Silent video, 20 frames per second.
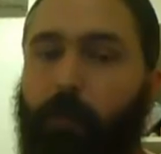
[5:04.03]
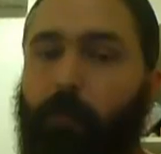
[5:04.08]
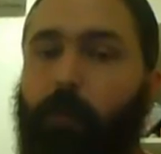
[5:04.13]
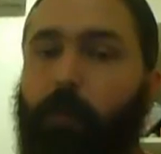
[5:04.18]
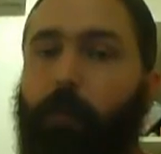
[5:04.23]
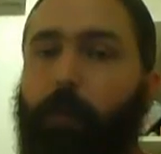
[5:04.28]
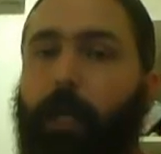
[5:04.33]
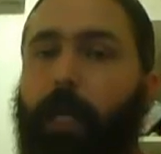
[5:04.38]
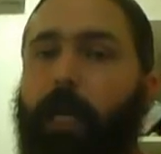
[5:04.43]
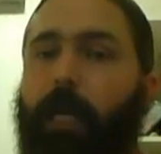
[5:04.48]
than
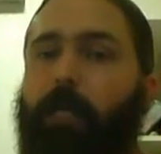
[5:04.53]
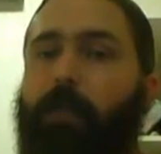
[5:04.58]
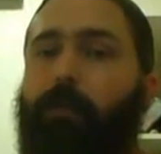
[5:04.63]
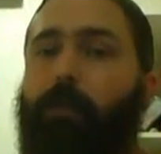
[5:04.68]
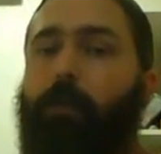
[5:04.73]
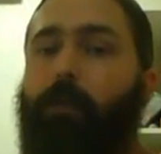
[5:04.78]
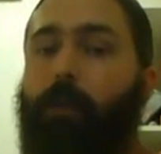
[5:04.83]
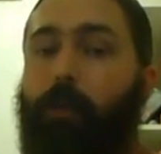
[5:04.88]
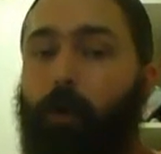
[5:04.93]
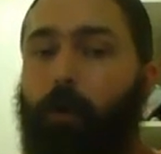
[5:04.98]
where my
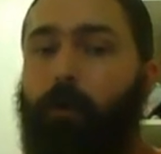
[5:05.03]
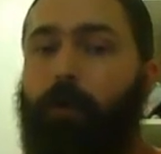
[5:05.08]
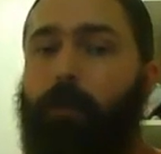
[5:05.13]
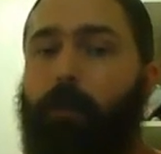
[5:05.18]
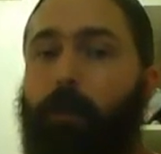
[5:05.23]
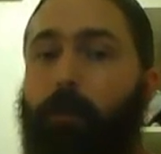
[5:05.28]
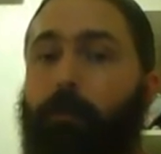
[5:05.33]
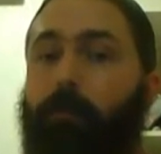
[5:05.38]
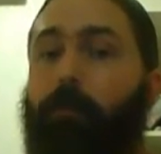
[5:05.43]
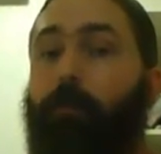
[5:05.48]
actual goals
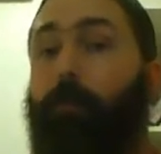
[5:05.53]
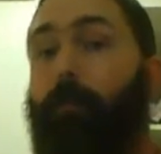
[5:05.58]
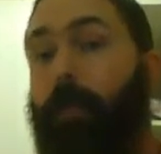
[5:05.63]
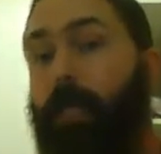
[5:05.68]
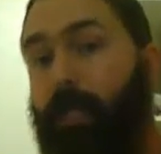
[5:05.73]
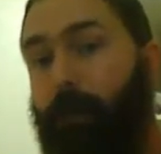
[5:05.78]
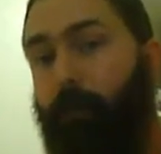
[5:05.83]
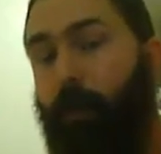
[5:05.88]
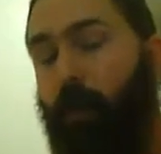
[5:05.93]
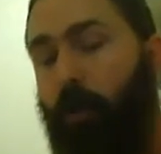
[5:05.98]
are for
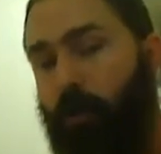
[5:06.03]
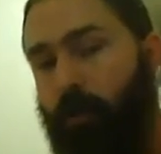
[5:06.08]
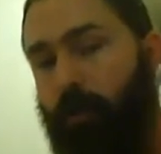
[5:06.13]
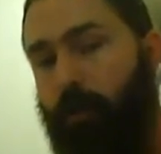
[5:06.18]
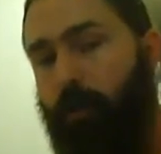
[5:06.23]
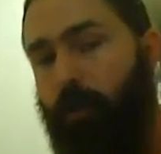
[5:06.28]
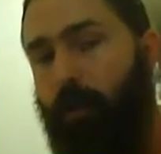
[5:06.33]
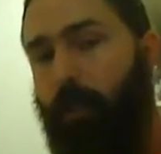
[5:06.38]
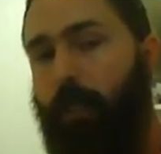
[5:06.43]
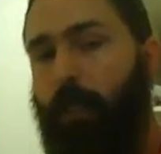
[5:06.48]
me
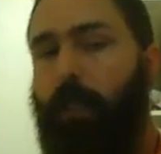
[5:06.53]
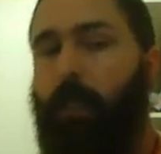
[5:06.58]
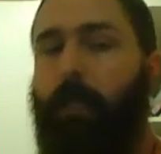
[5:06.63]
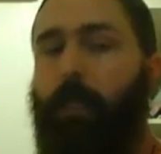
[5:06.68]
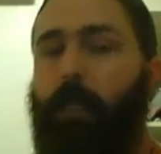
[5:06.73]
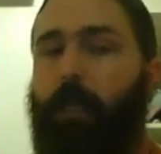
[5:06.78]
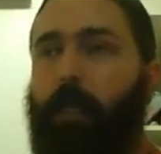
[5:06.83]
personally